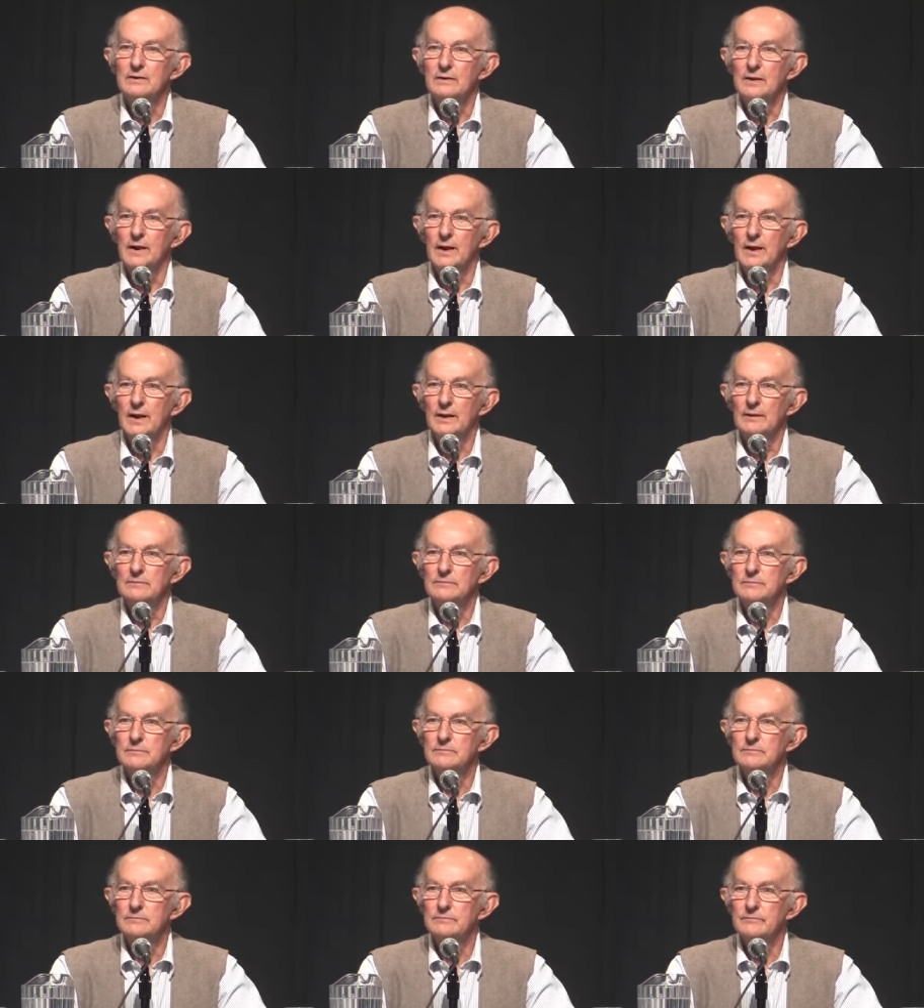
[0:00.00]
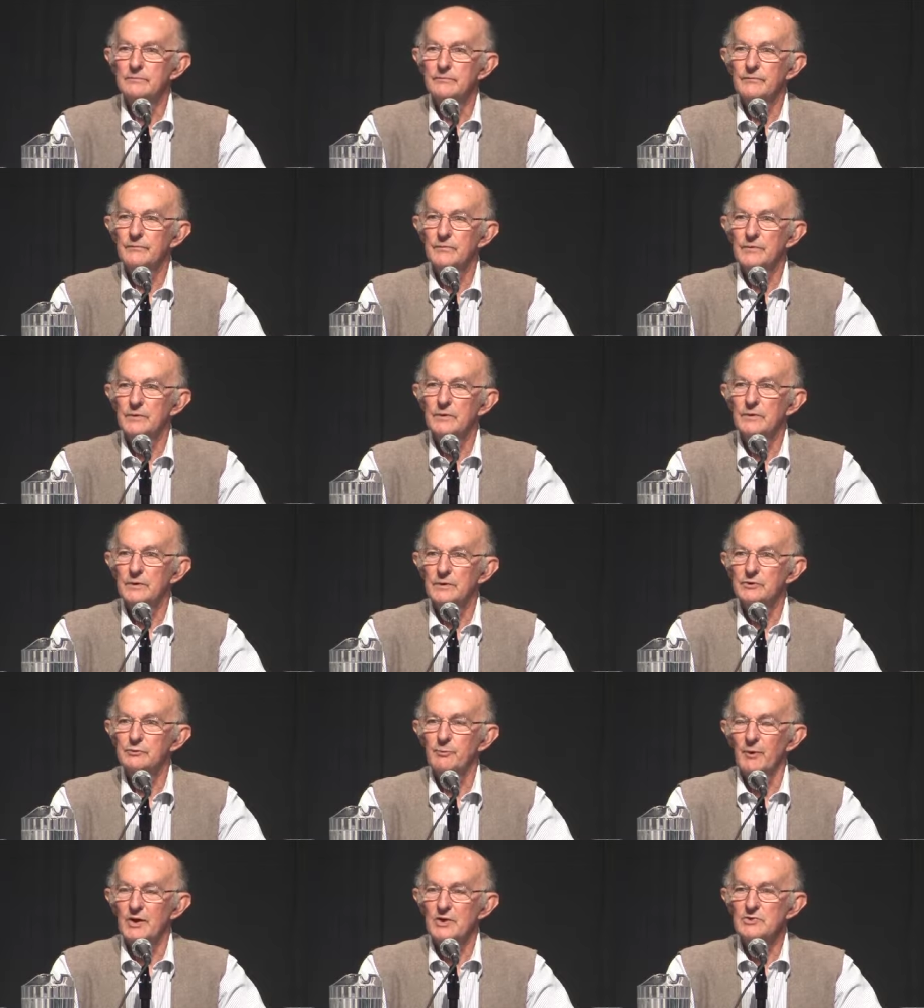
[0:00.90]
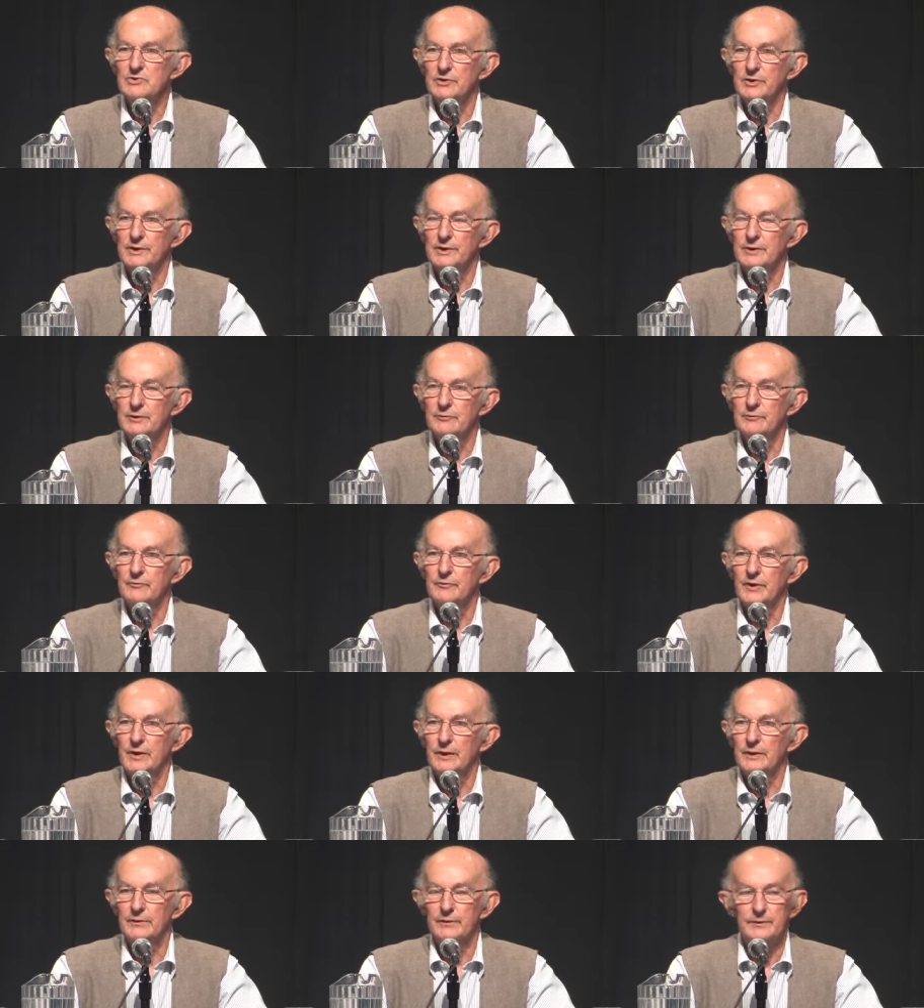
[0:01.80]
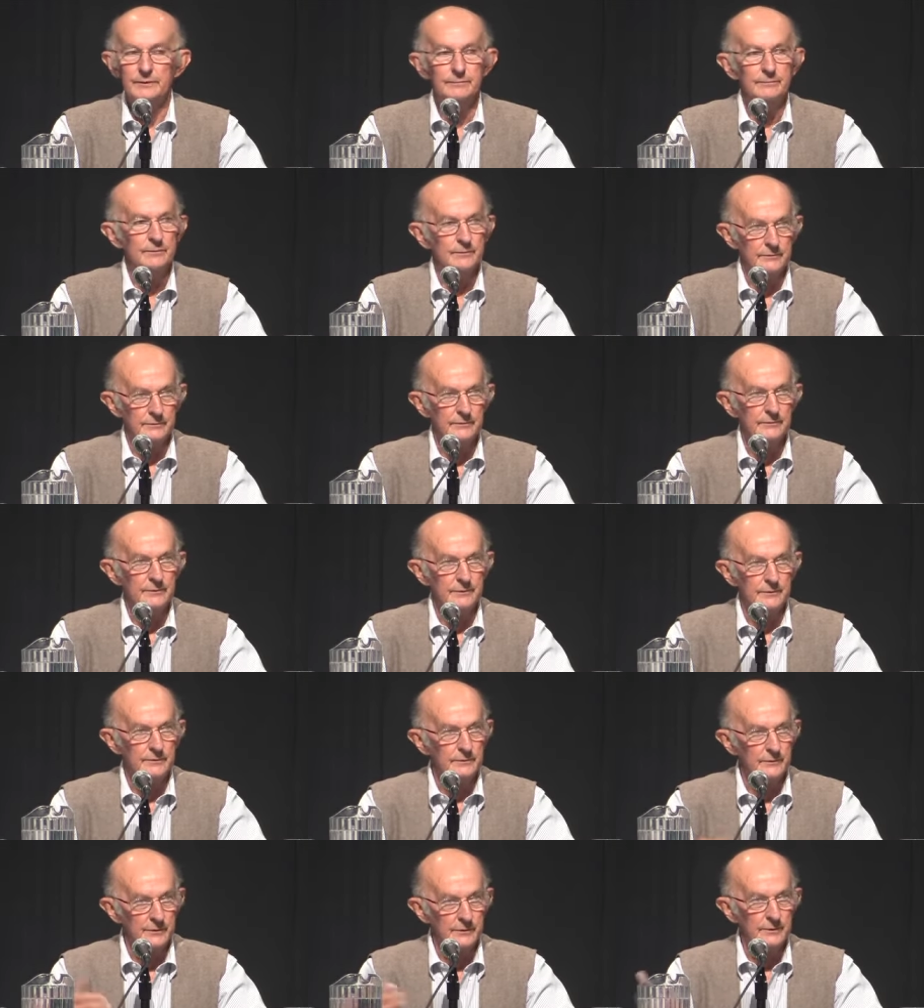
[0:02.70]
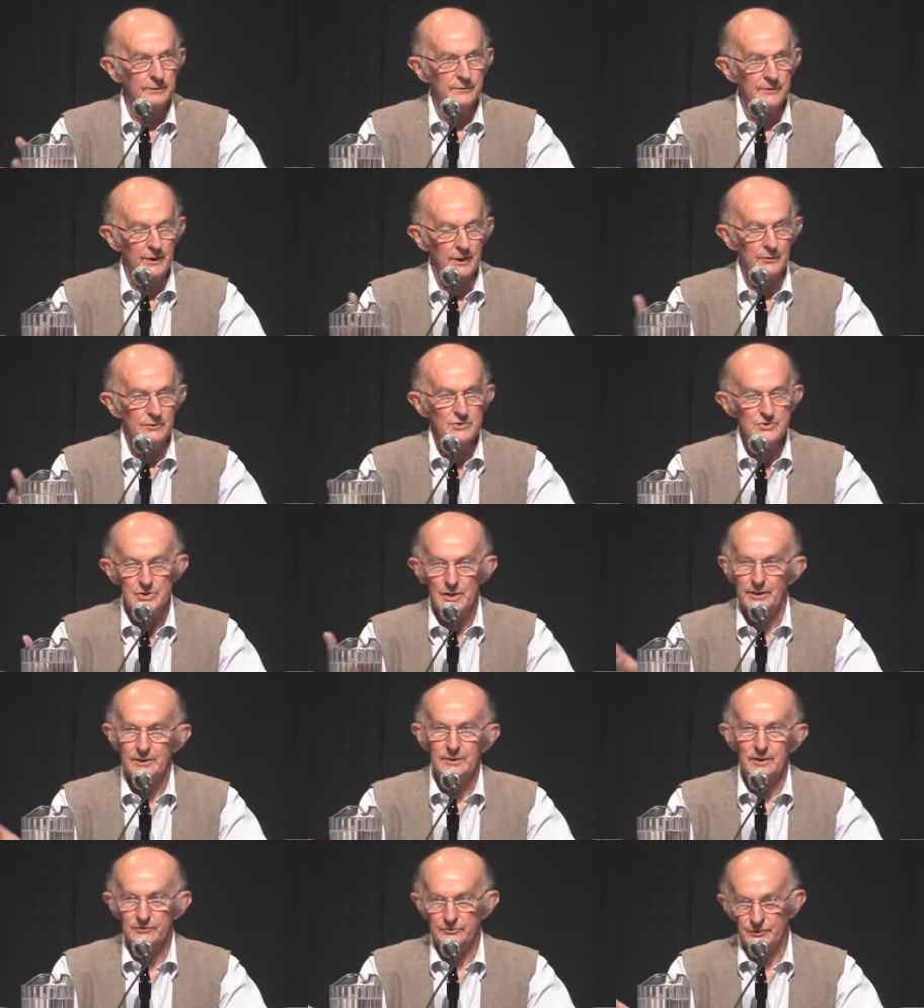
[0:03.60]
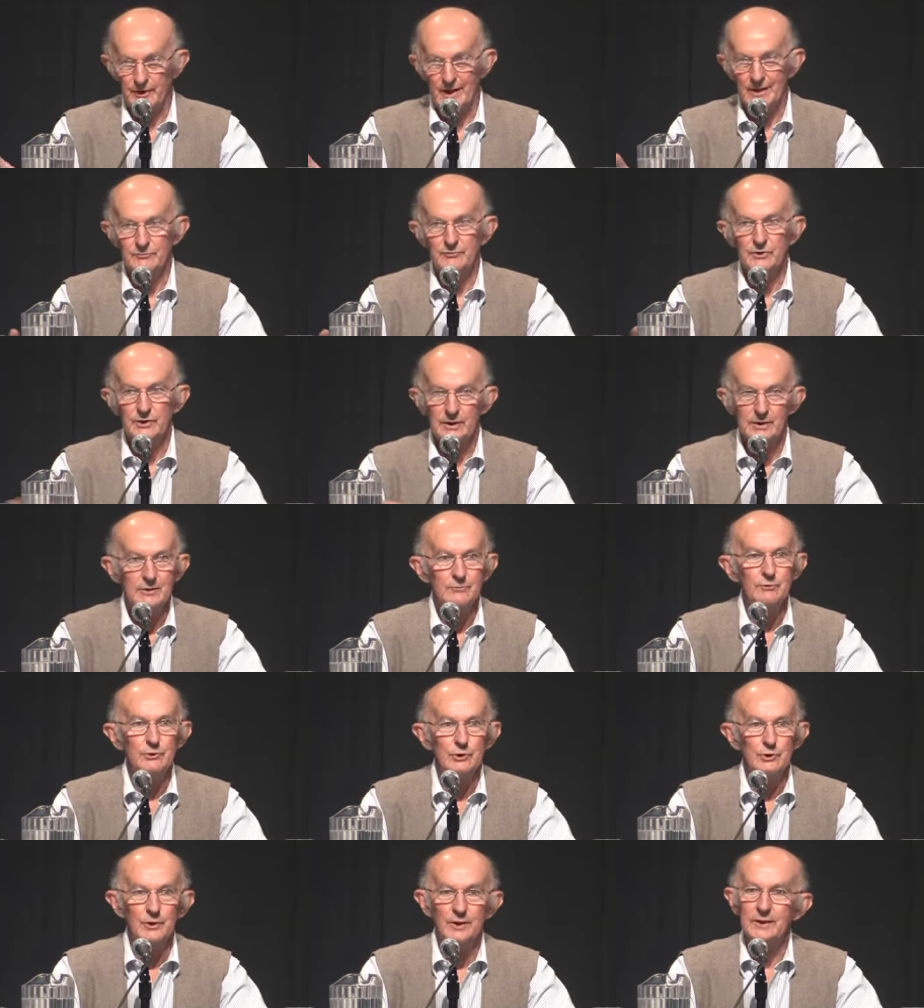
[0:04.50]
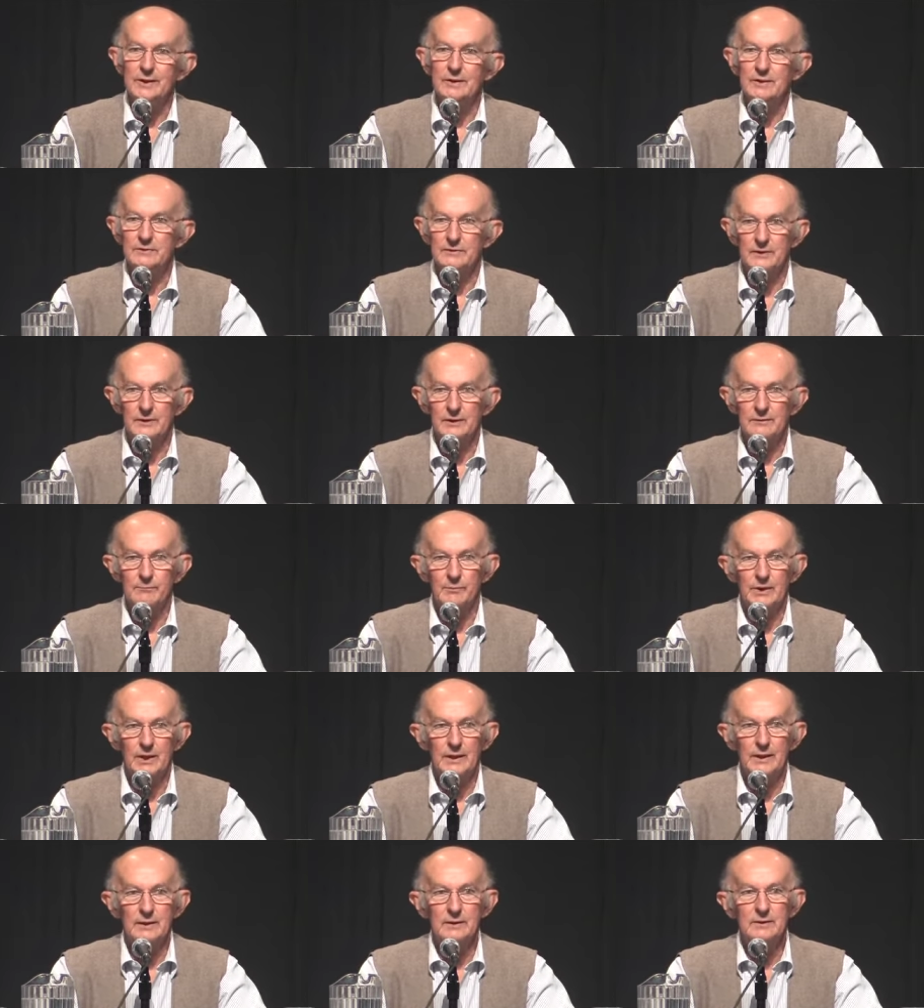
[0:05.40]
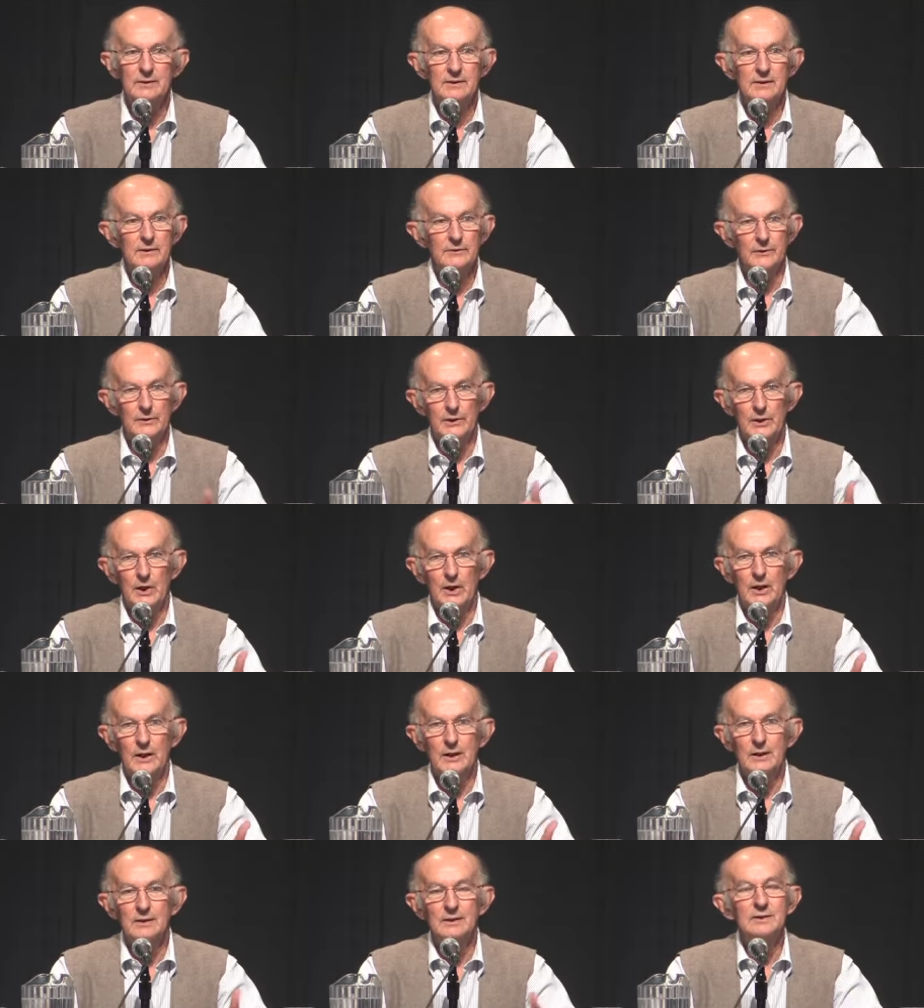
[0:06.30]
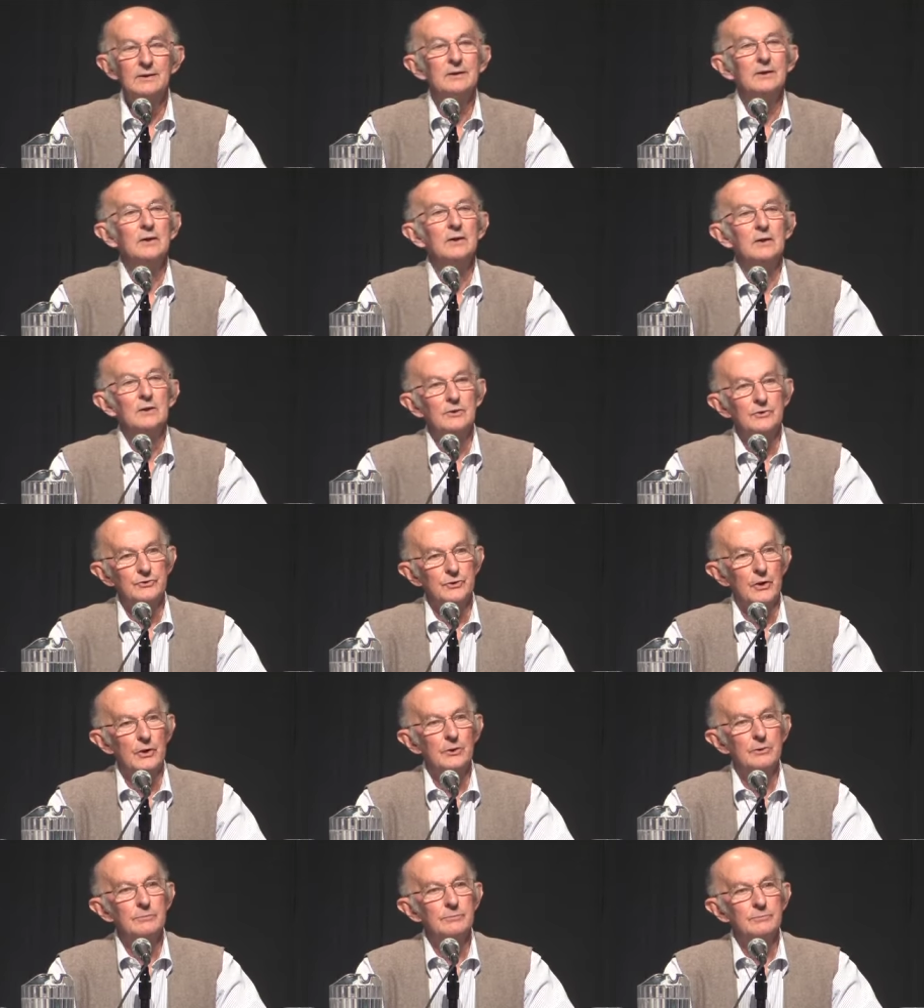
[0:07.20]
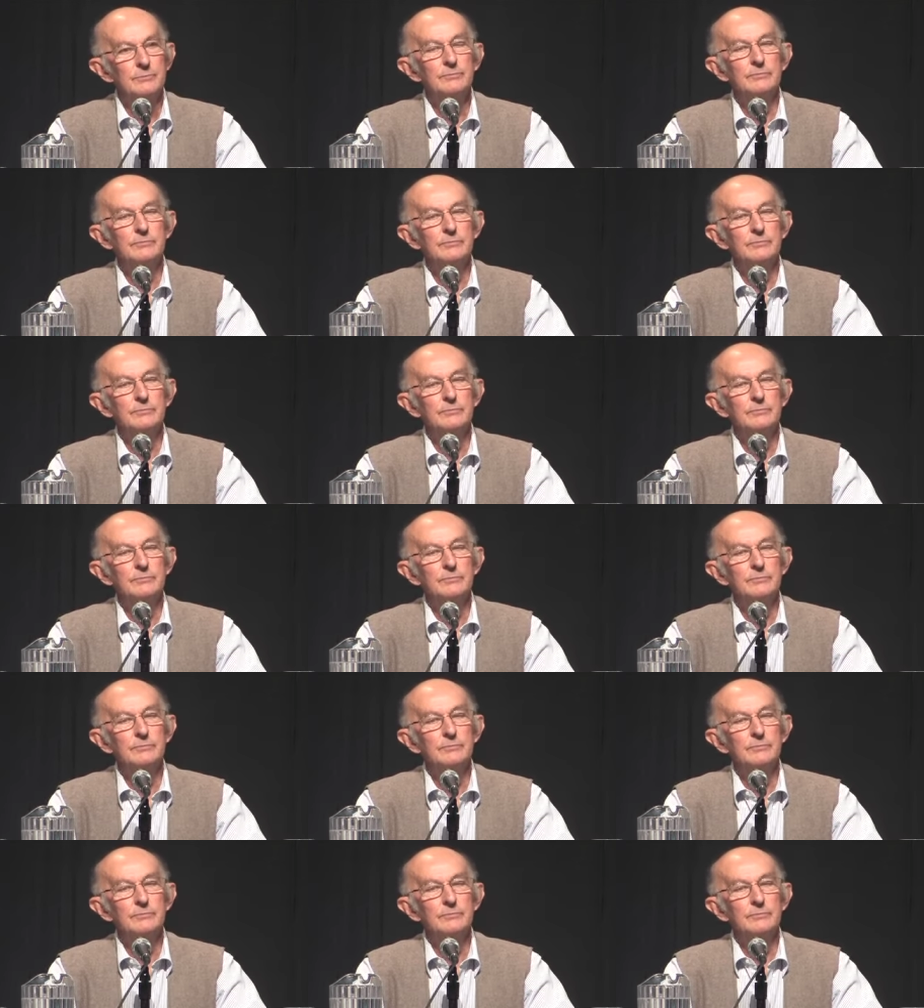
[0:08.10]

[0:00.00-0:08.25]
uh, especially if uh, the, the, the, other side doesn't have to give you anything by the law. So,